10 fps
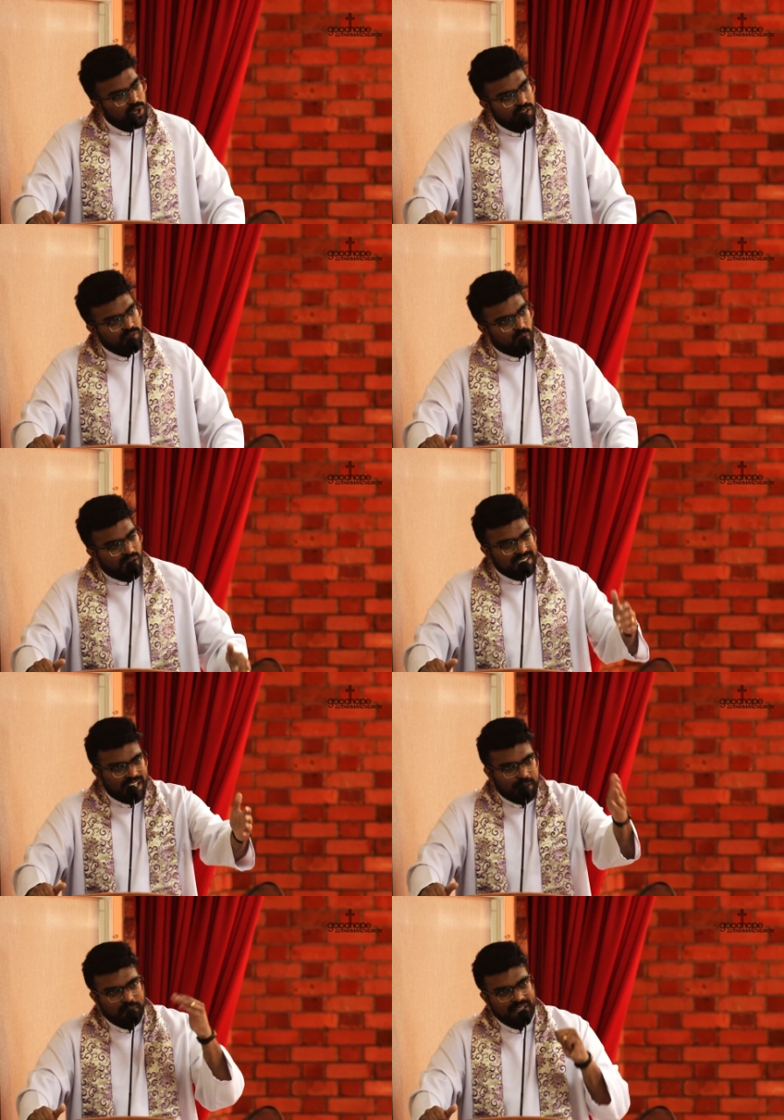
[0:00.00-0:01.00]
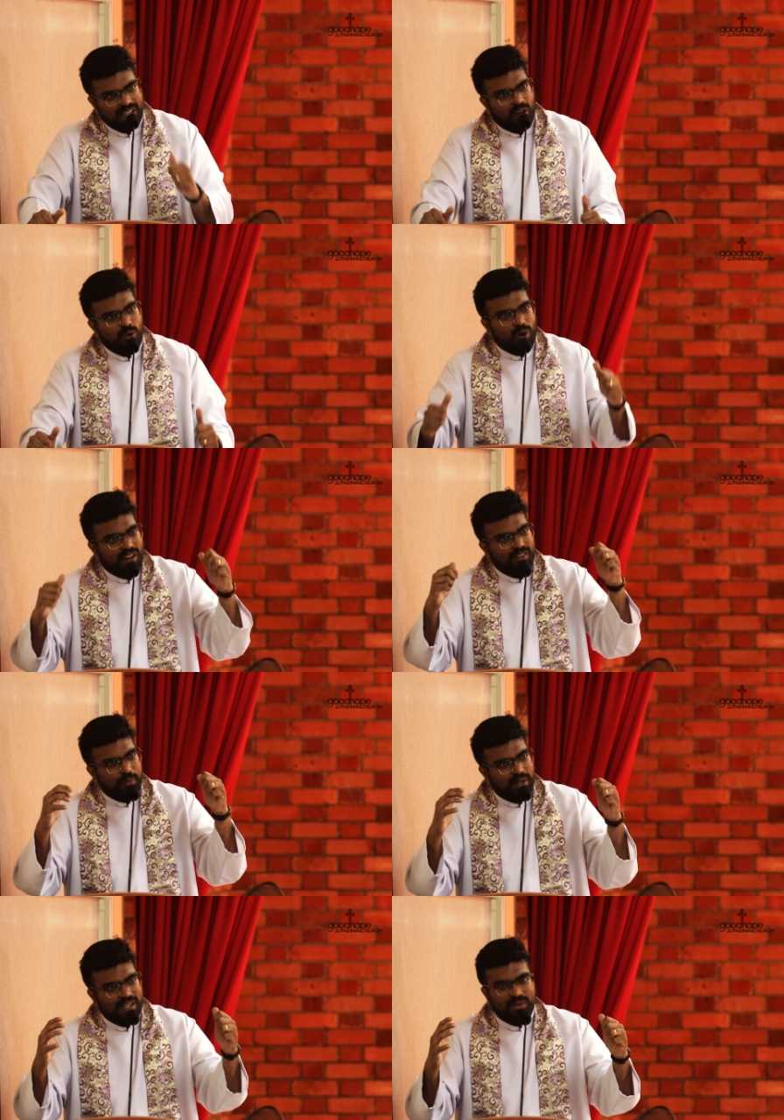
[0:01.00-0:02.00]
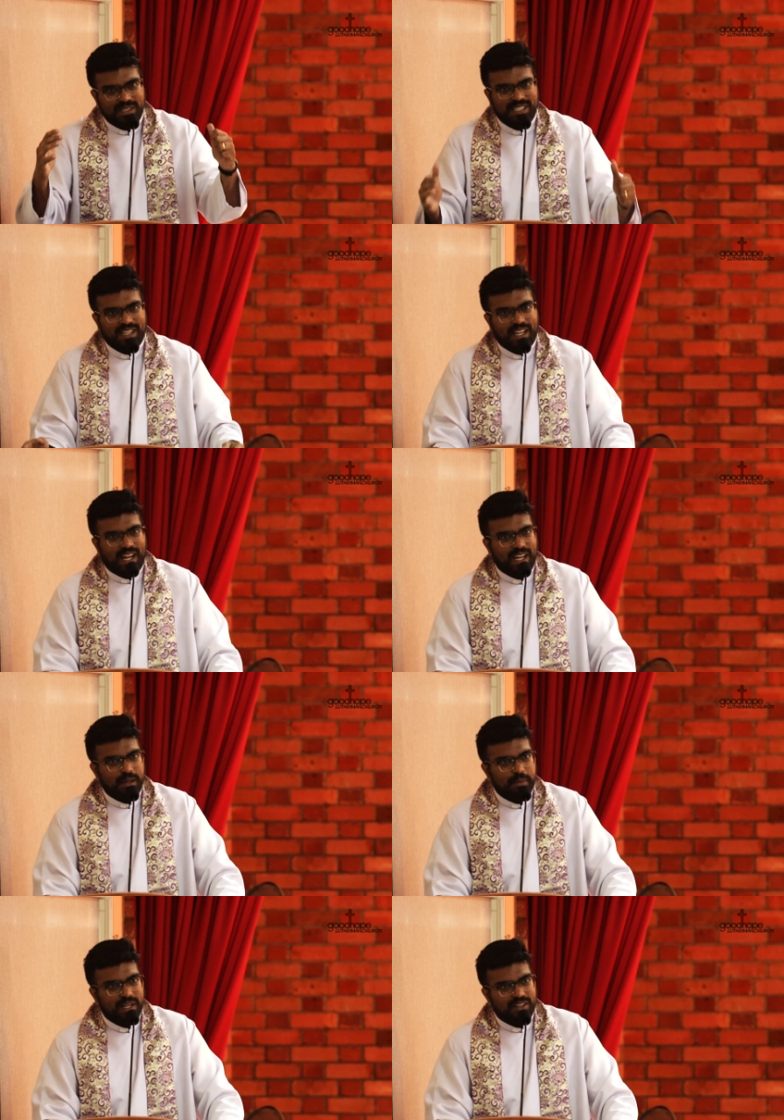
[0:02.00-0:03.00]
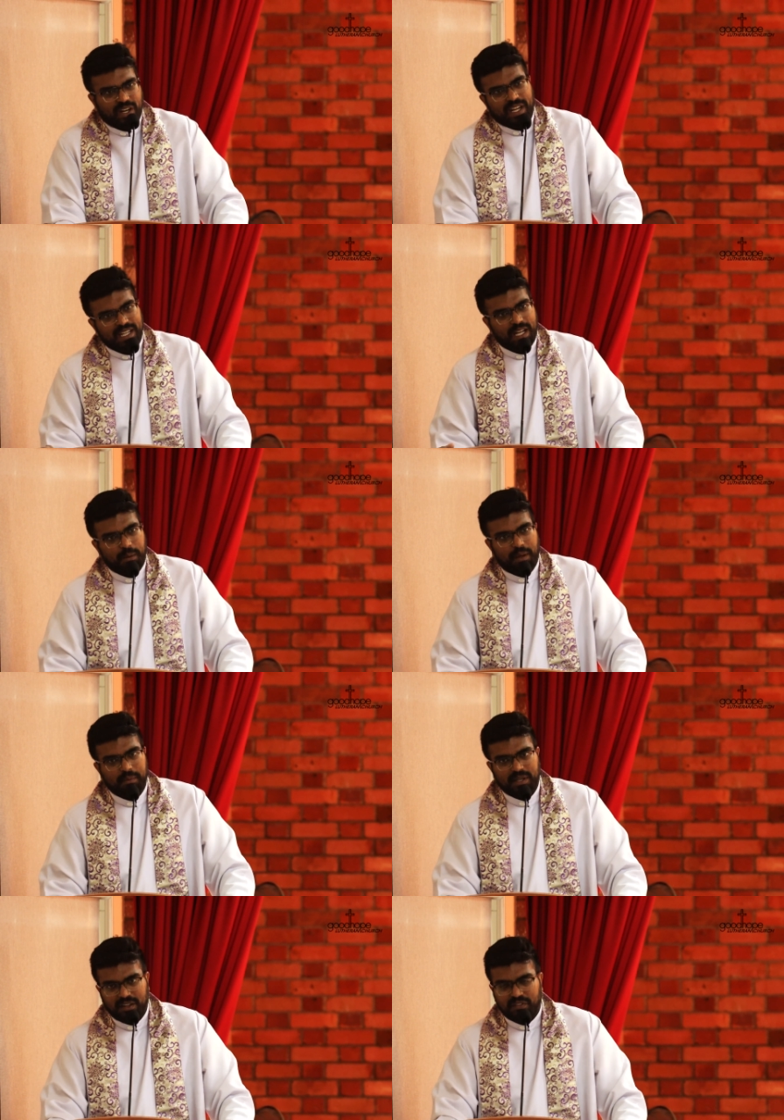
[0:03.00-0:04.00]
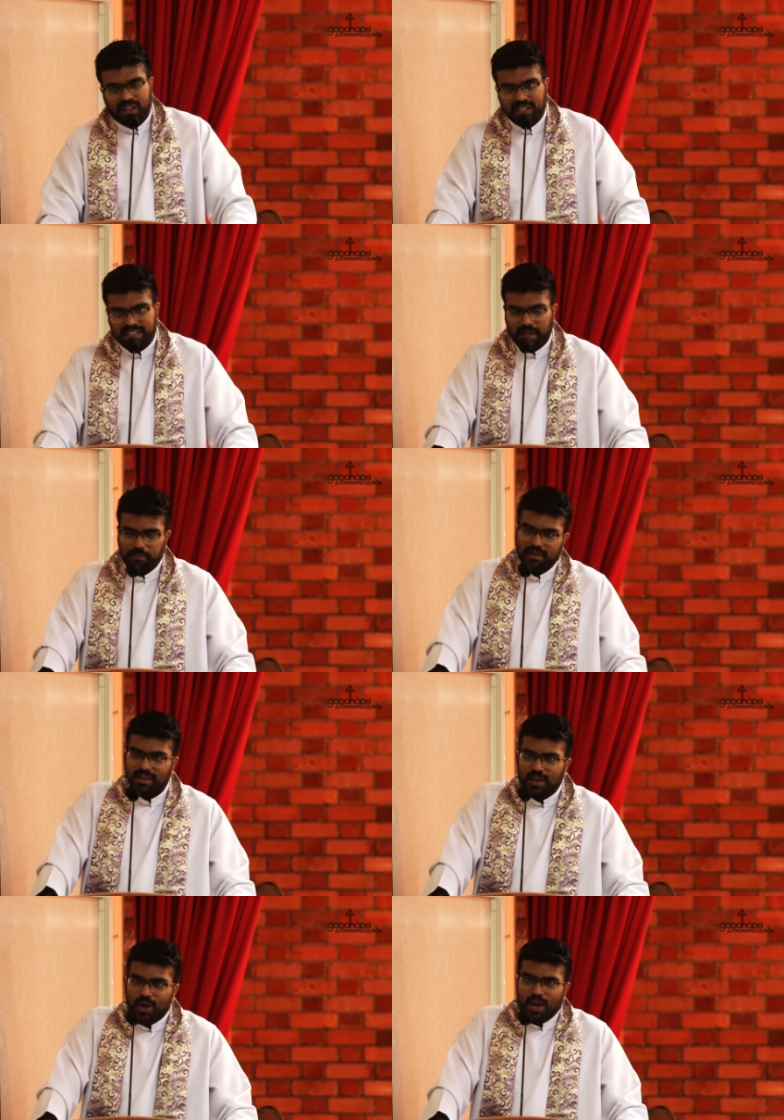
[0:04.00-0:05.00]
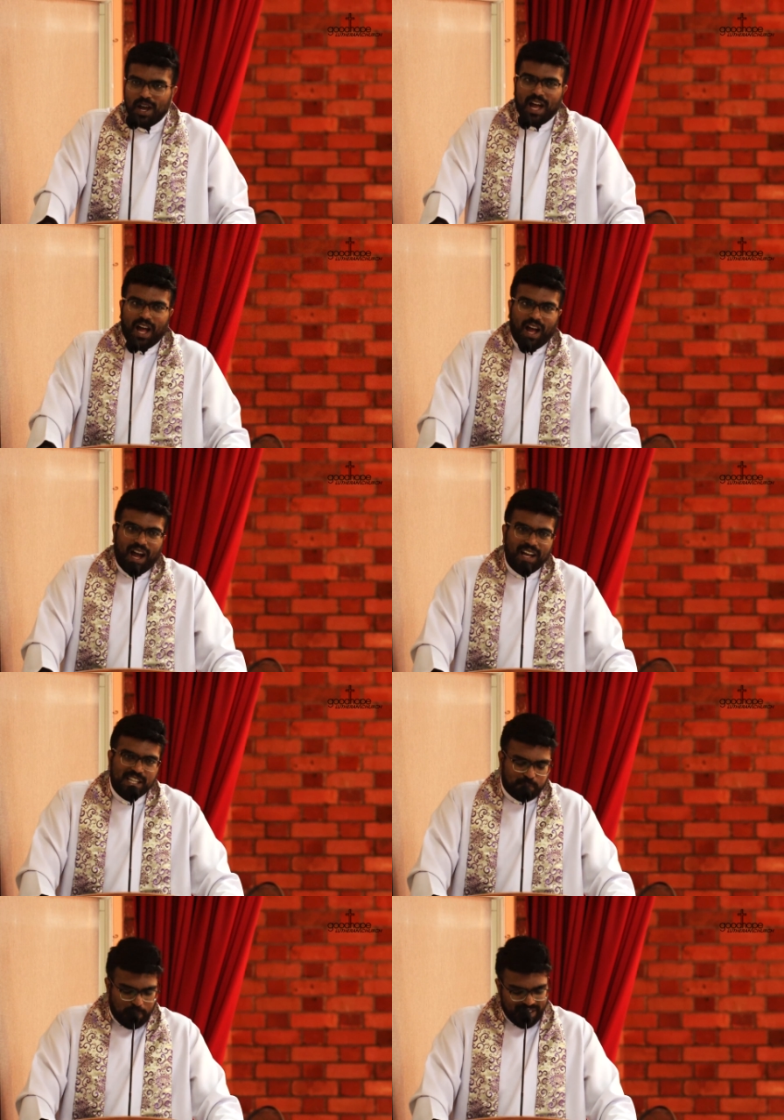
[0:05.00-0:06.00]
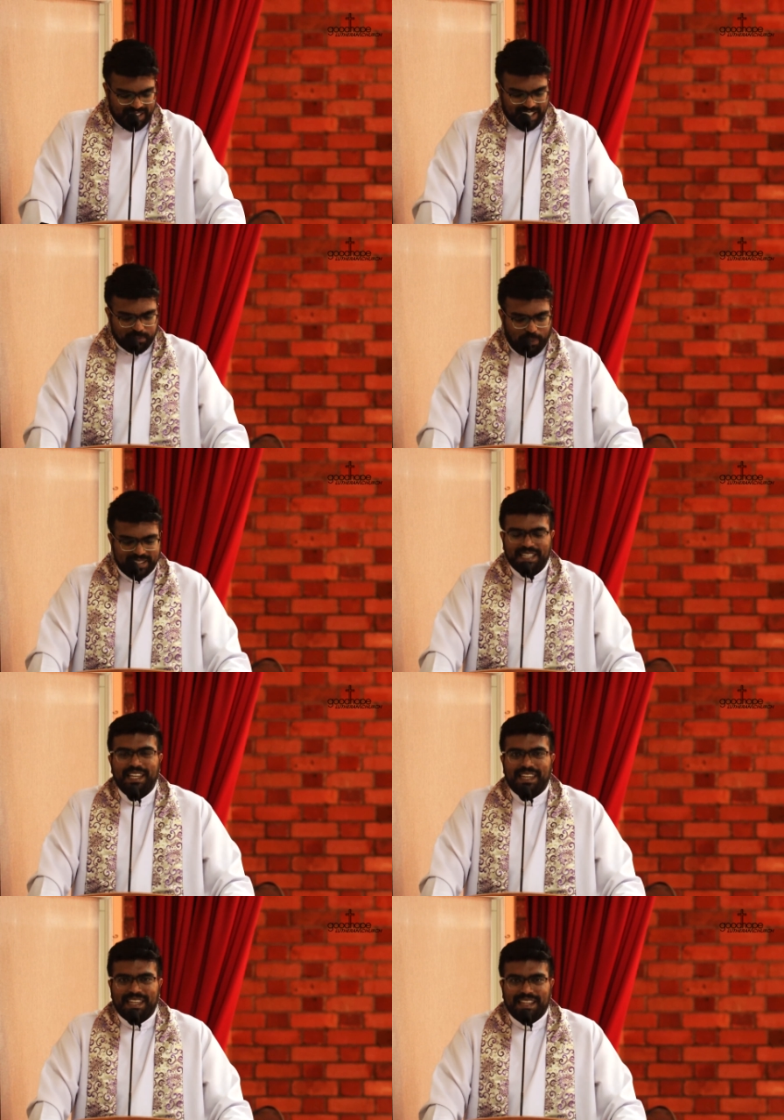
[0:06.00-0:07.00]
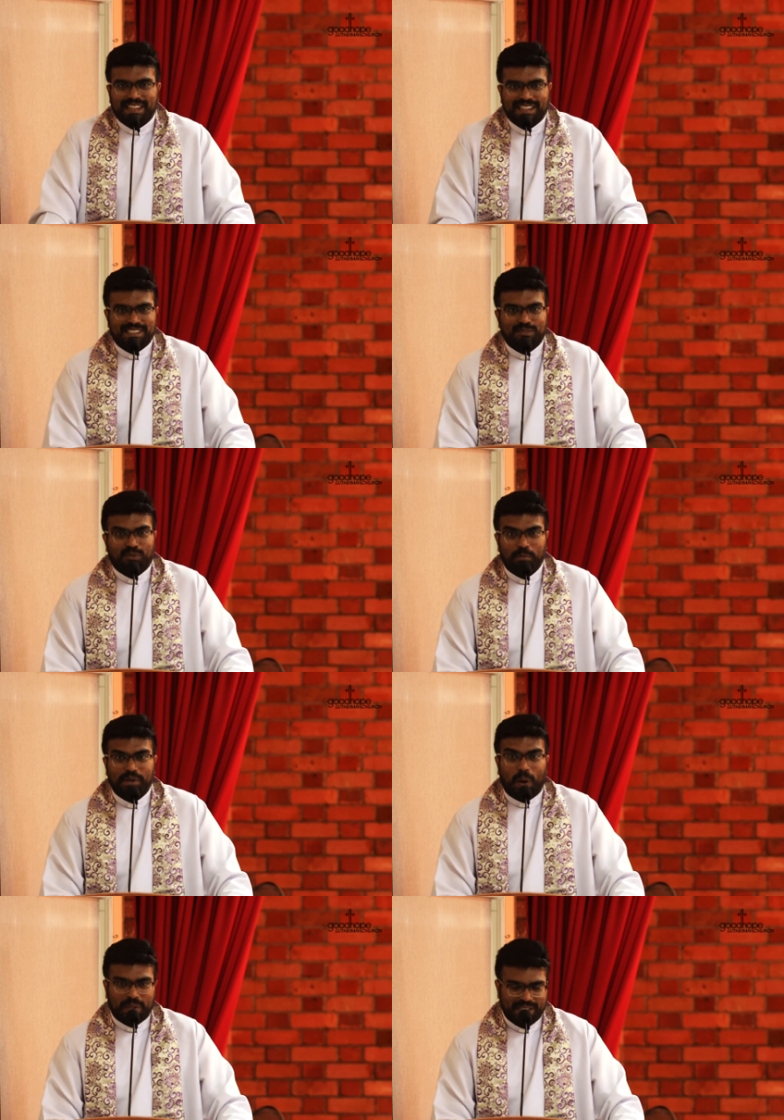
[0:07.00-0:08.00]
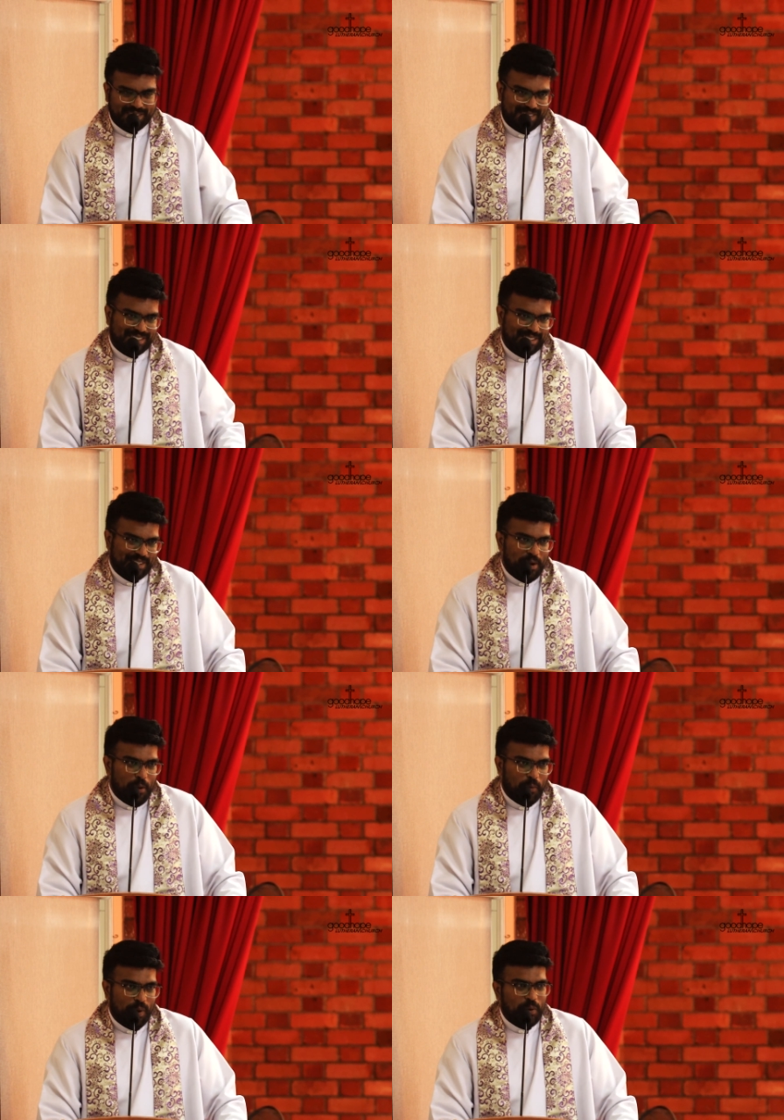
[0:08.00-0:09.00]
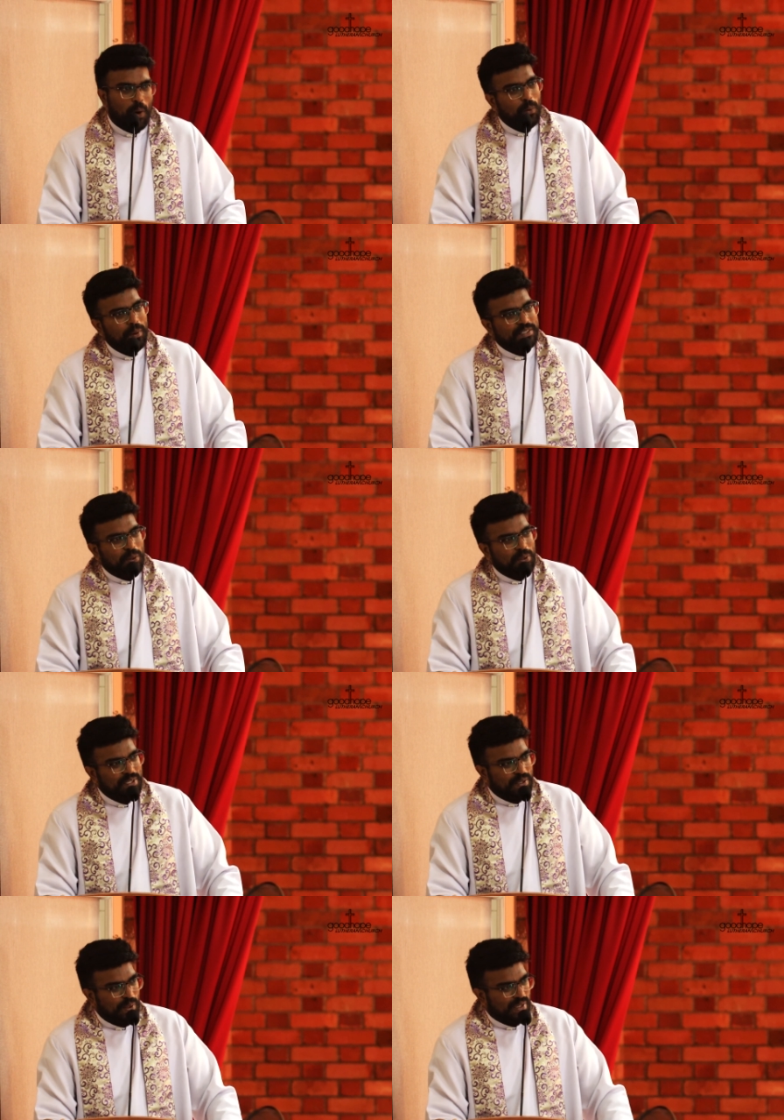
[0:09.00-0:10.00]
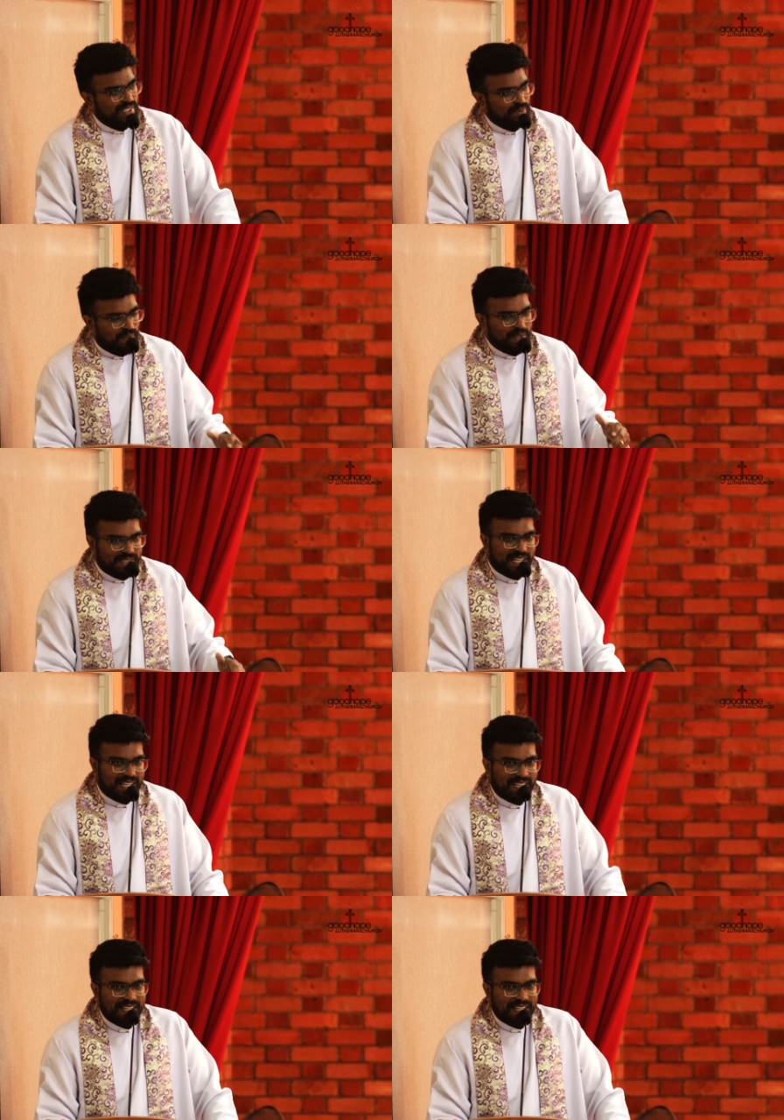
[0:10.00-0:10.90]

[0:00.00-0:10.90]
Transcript: If you ask anybody now, everybody will say that I am in a trying time, I am in a difficult time. I especially, especially hear this from the doctors. When you always go to the doctors when you're sick,